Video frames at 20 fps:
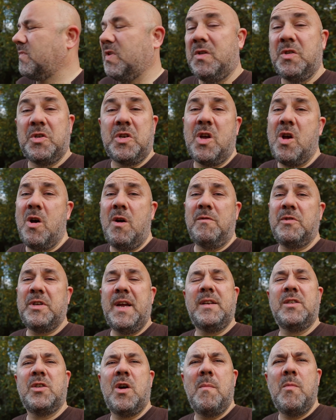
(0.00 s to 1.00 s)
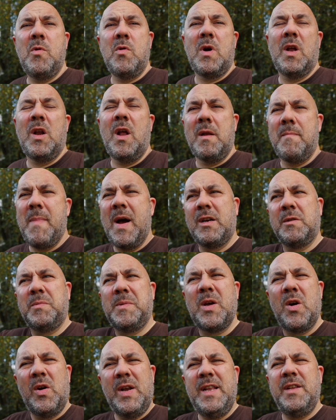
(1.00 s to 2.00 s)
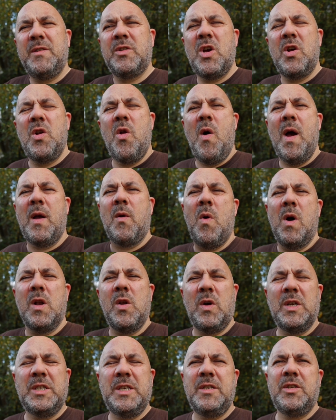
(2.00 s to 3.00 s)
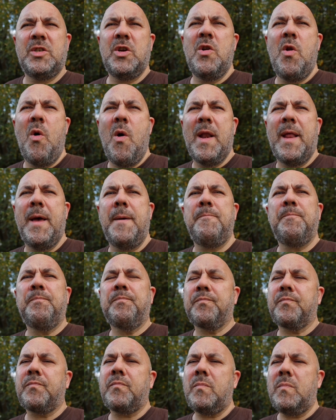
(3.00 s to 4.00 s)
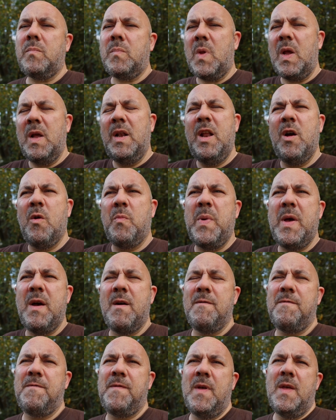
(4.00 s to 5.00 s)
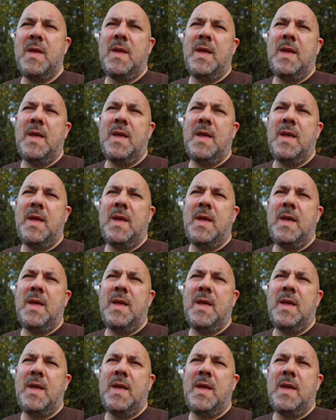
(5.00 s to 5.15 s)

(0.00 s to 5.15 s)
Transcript: just a curve shank type hook. I like the muggers because they've got an intern eye, quite a nice intern eye there. A little bit of